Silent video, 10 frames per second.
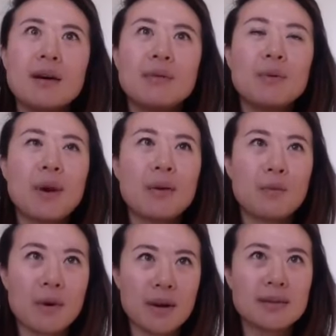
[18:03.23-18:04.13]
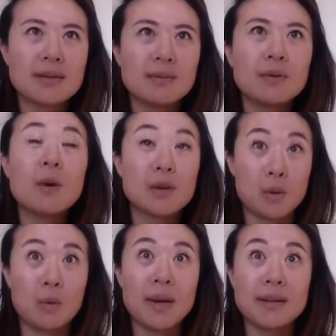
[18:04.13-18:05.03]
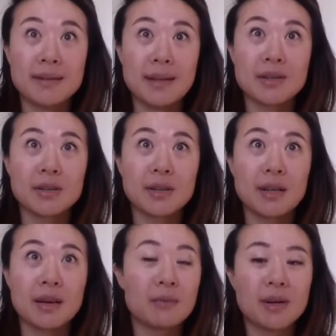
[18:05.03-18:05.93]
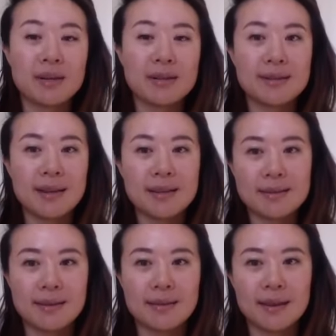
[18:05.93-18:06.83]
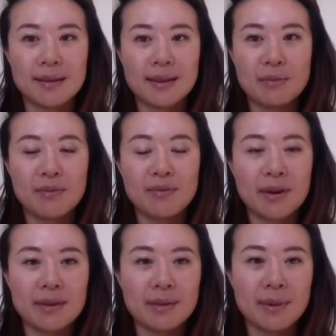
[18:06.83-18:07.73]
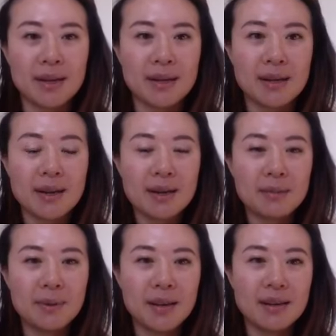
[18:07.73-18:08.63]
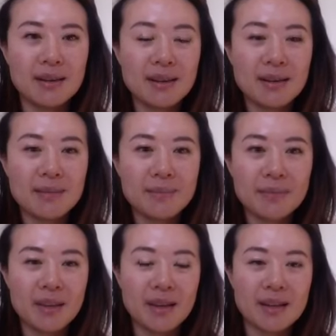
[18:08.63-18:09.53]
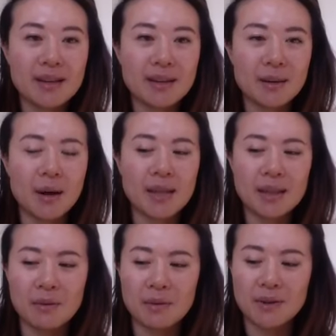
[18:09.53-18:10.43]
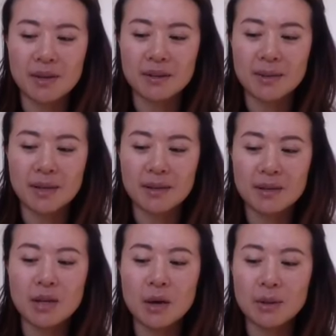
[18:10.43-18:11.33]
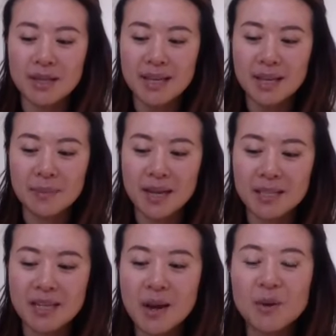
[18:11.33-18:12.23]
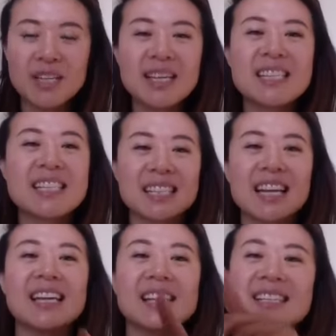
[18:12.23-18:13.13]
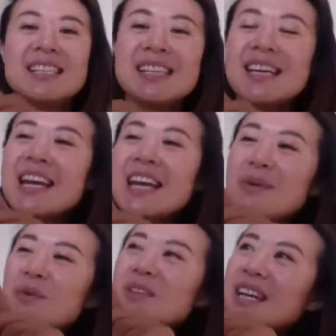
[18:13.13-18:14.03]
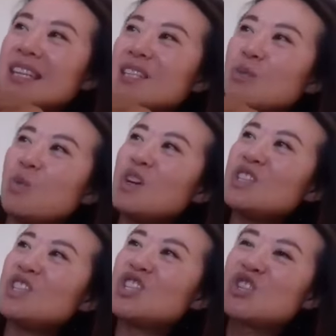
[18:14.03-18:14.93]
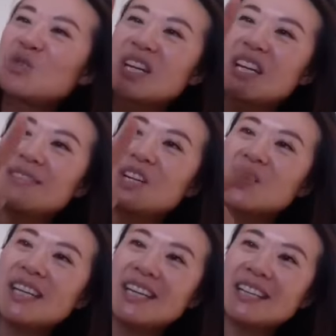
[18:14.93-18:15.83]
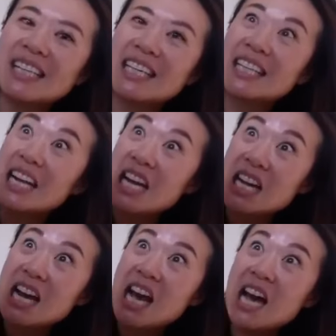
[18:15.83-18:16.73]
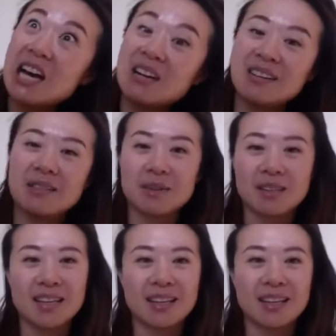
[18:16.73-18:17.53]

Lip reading: we went once, we went twice actually, and we couldn't see it. So like they refunded the money. But like or I think they refunded the money. No, they didn't because we did slightly see it. It was like this one streak of green and they're like, "There you go." And we're like,